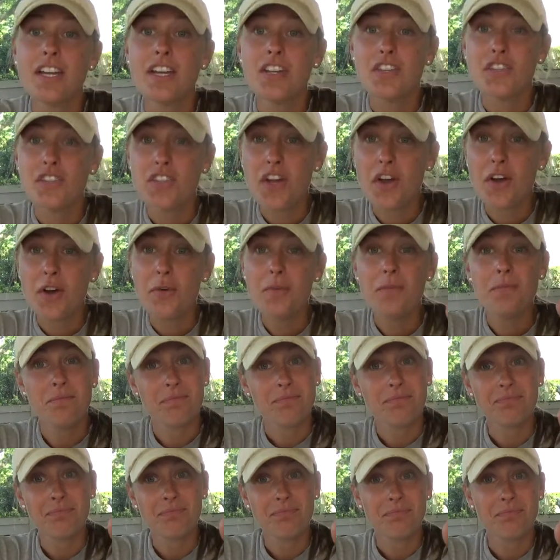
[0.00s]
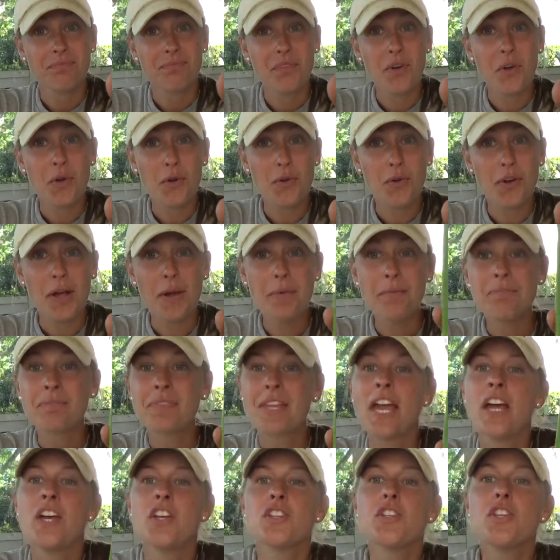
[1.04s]
So, okra.
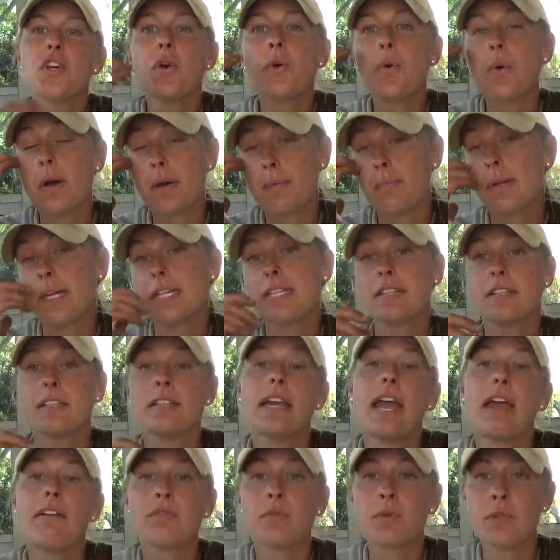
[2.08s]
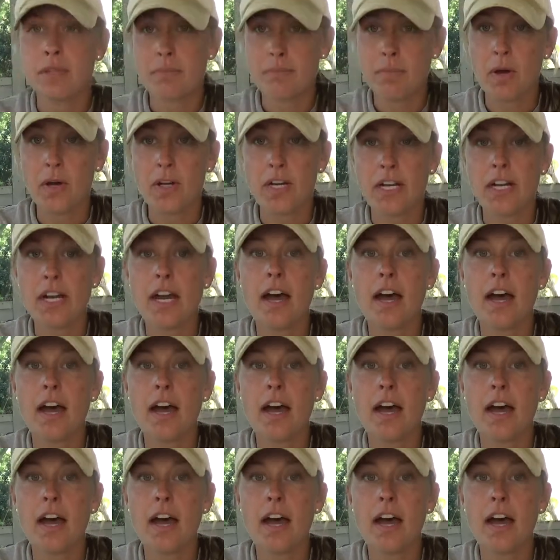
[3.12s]
So basically everyone that bought it,